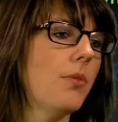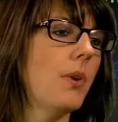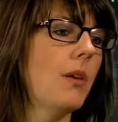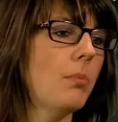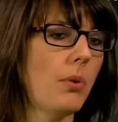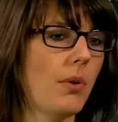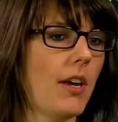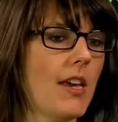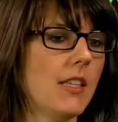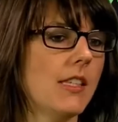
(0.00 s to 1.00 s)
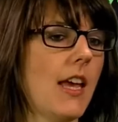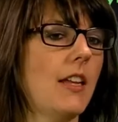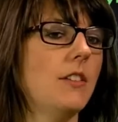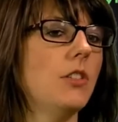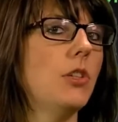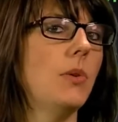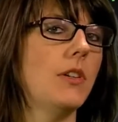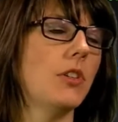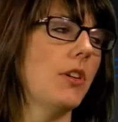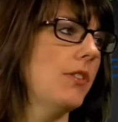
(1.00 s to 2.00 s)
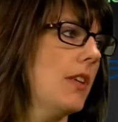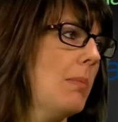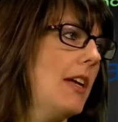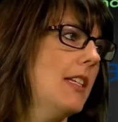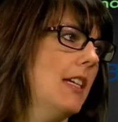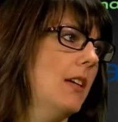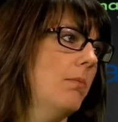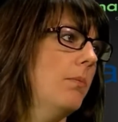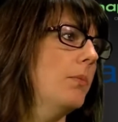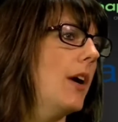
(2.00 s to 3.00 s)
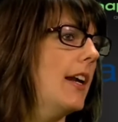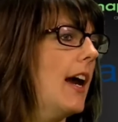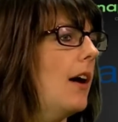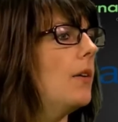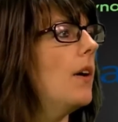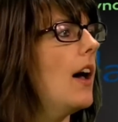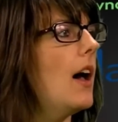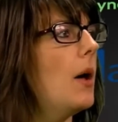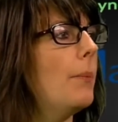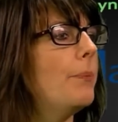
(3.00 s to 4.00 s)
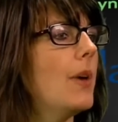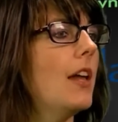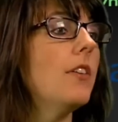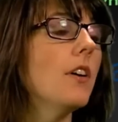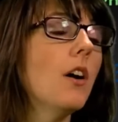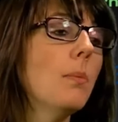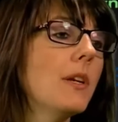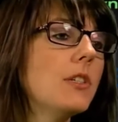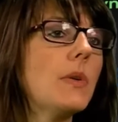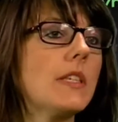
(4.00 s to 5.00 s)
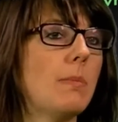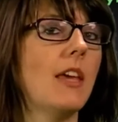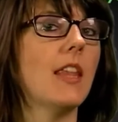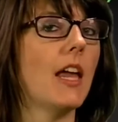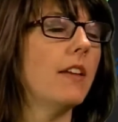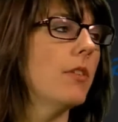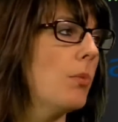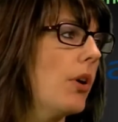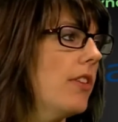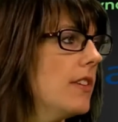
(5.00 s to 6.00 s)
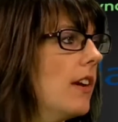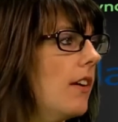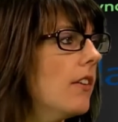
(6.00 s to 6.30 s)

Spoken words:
3 employees and 2 interns on my team right now, and hoping to expand that even more this year.